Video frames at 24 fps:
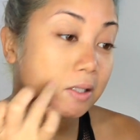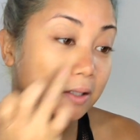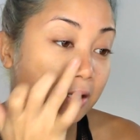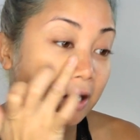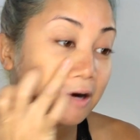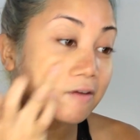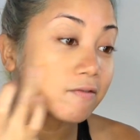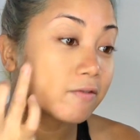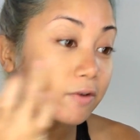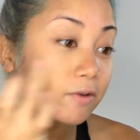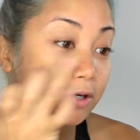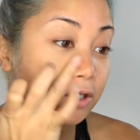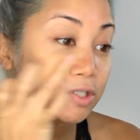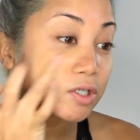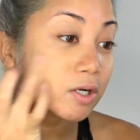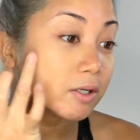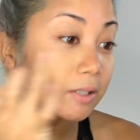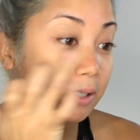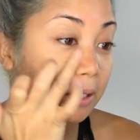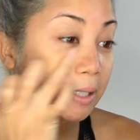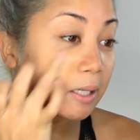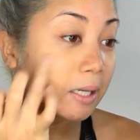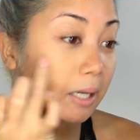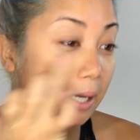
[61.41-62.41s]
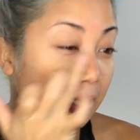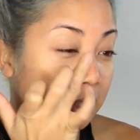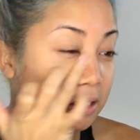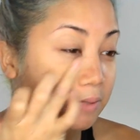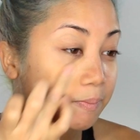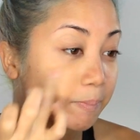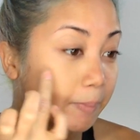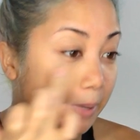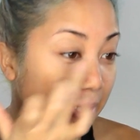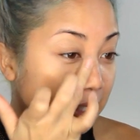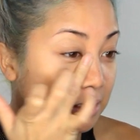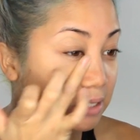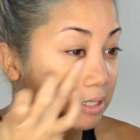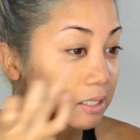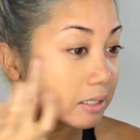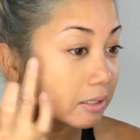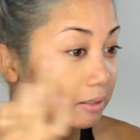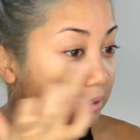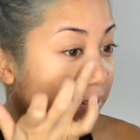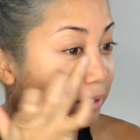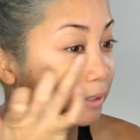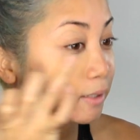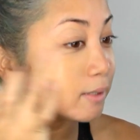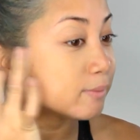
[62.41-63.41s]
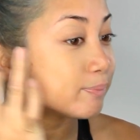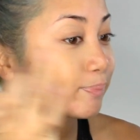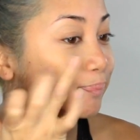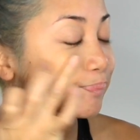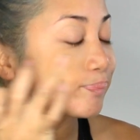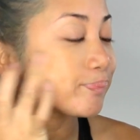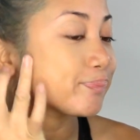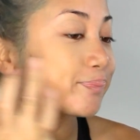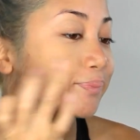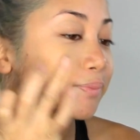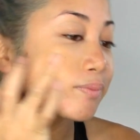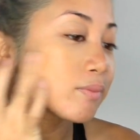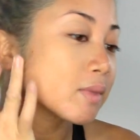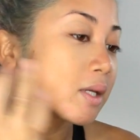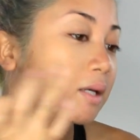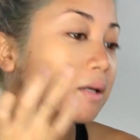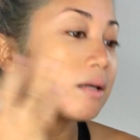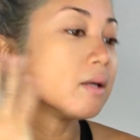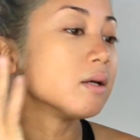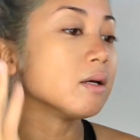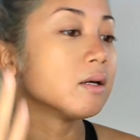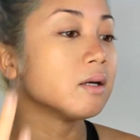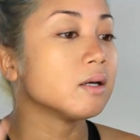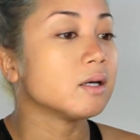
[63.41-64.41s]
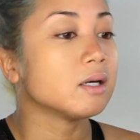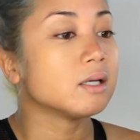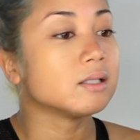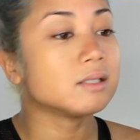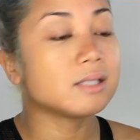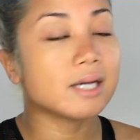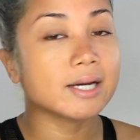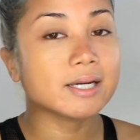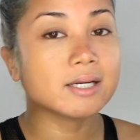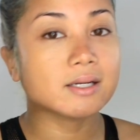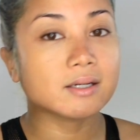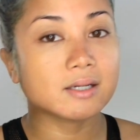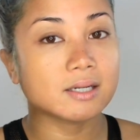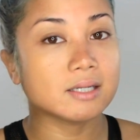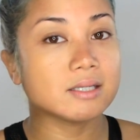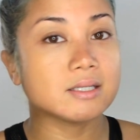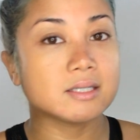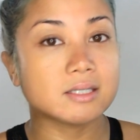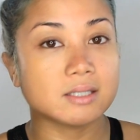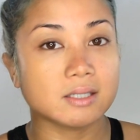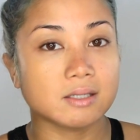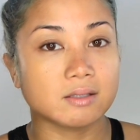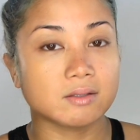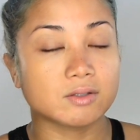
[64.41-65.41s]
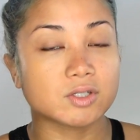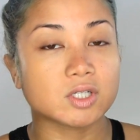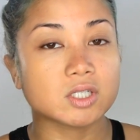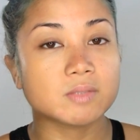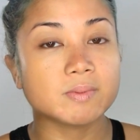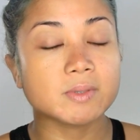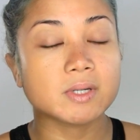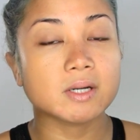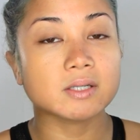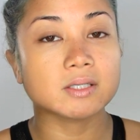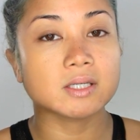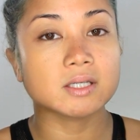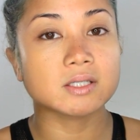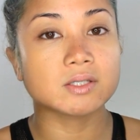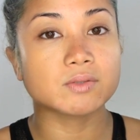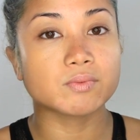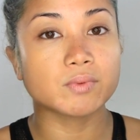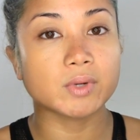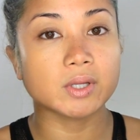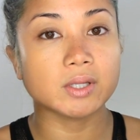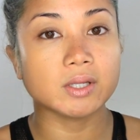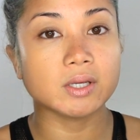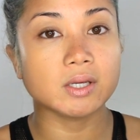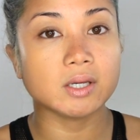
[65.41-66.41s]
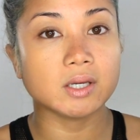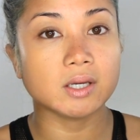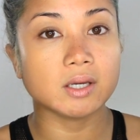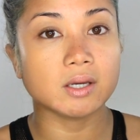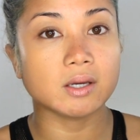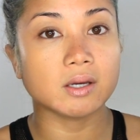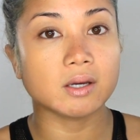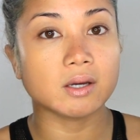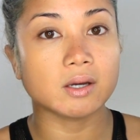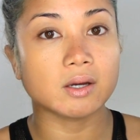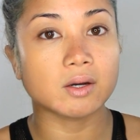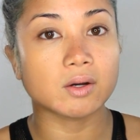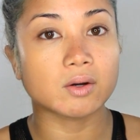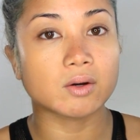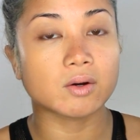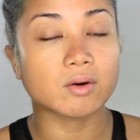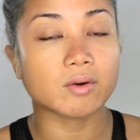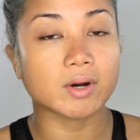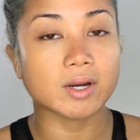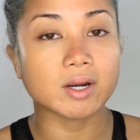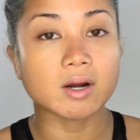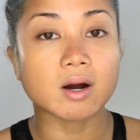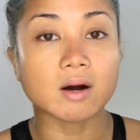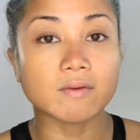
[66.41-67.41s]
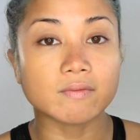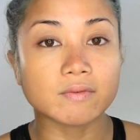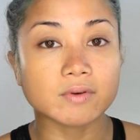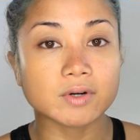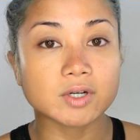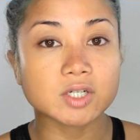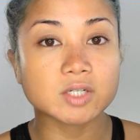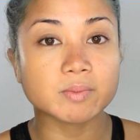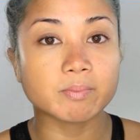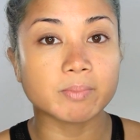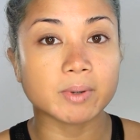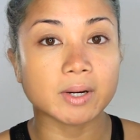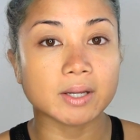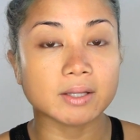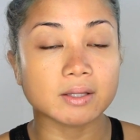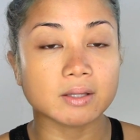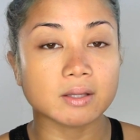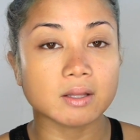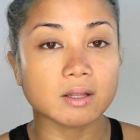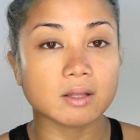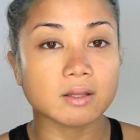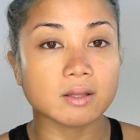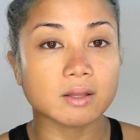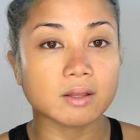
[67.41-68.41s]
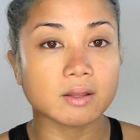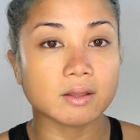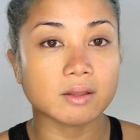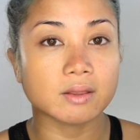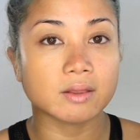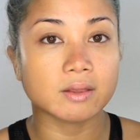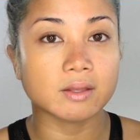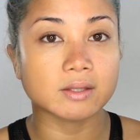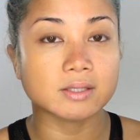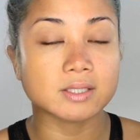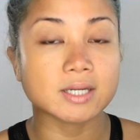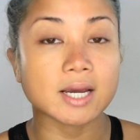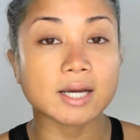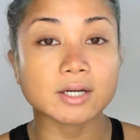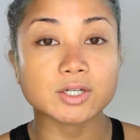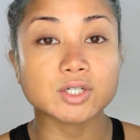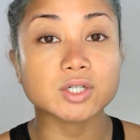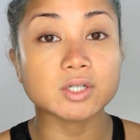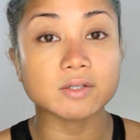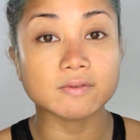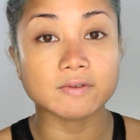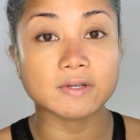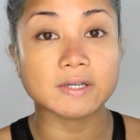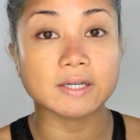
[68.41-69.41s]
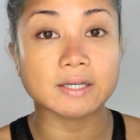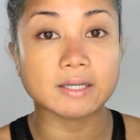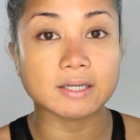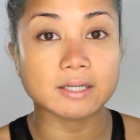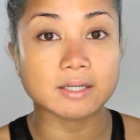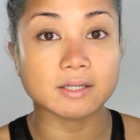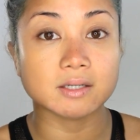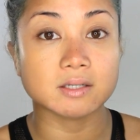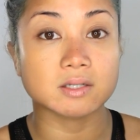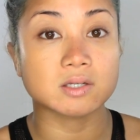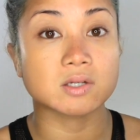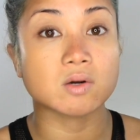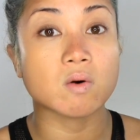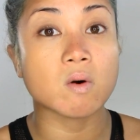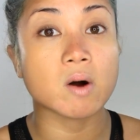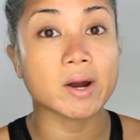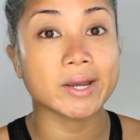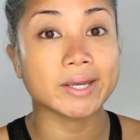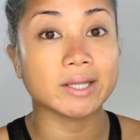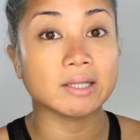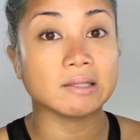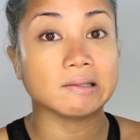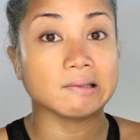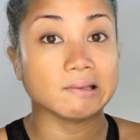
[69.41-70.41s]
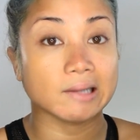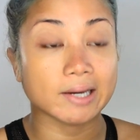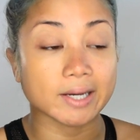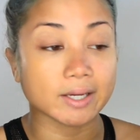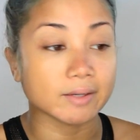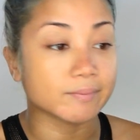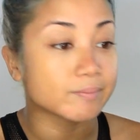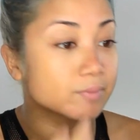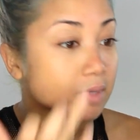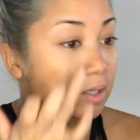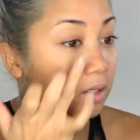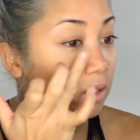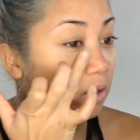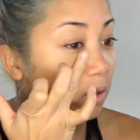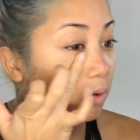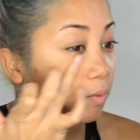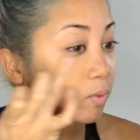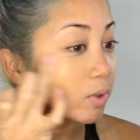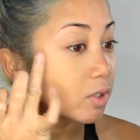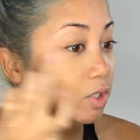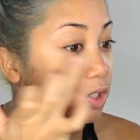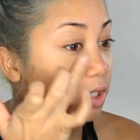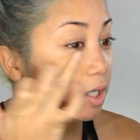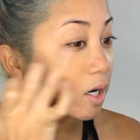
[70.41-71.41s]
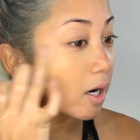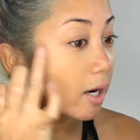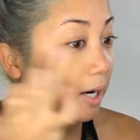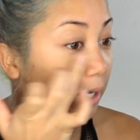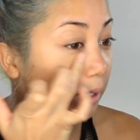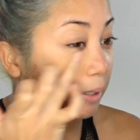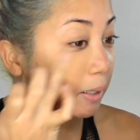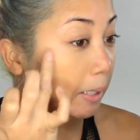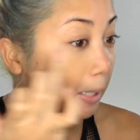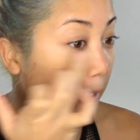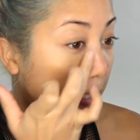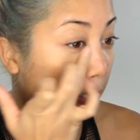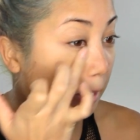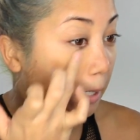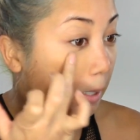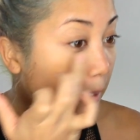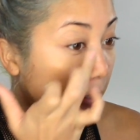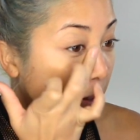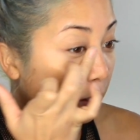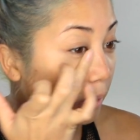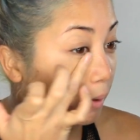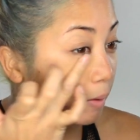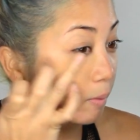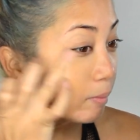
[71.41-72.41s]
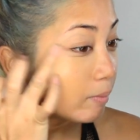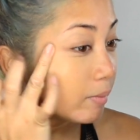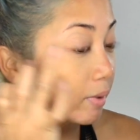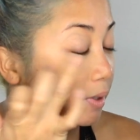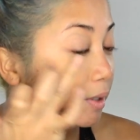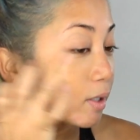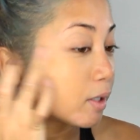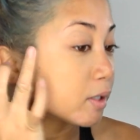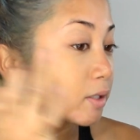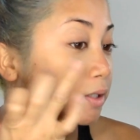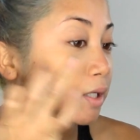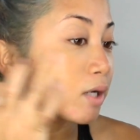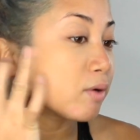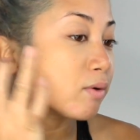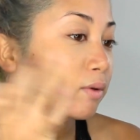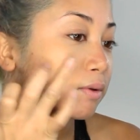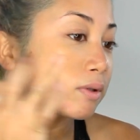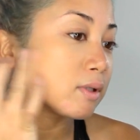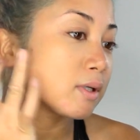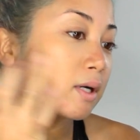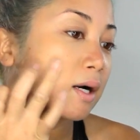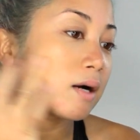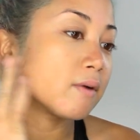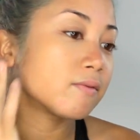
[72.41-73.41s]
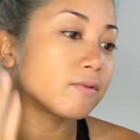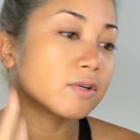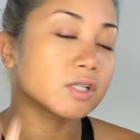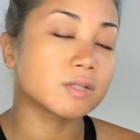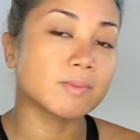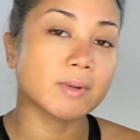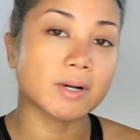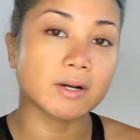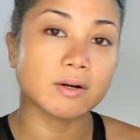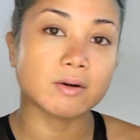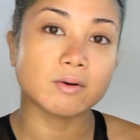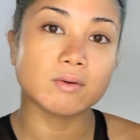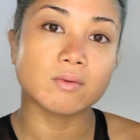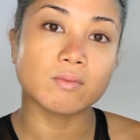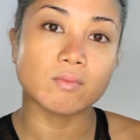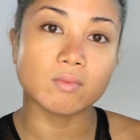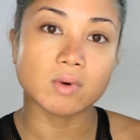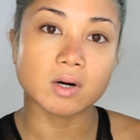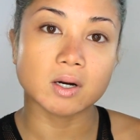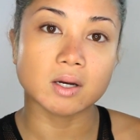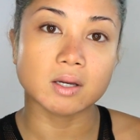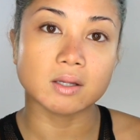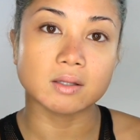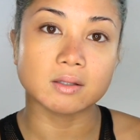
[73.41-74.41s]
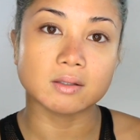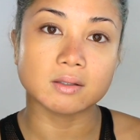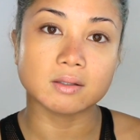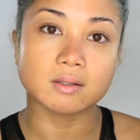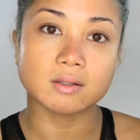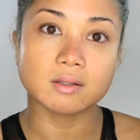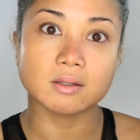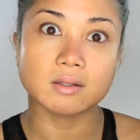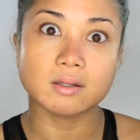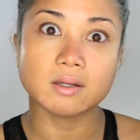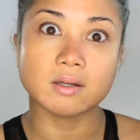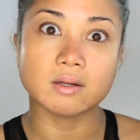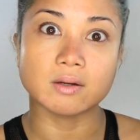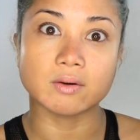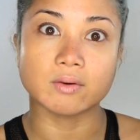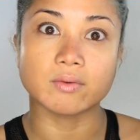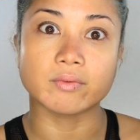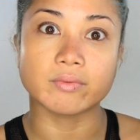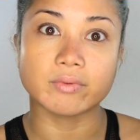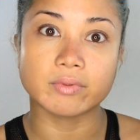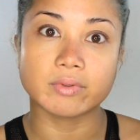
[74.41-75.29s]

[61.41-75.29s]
The coverage on it, it's basically like a concealer just because it has really great coverage, but the texture of it is quite light, which I like because I want the coverage, but I don't want, you know,